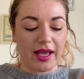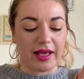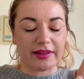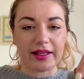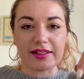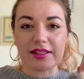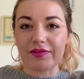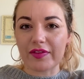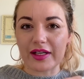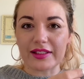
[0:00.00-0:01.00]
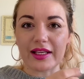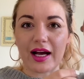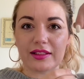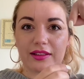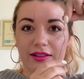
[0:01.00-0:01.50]
and that's where the
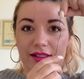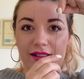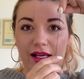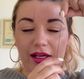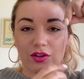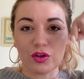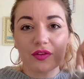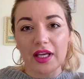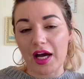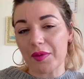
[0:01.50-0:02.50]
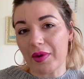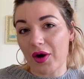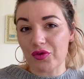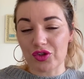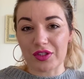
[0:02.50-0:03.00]
other side of the
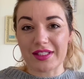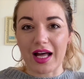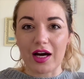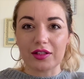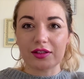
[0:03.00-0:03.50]
eyebrow should start.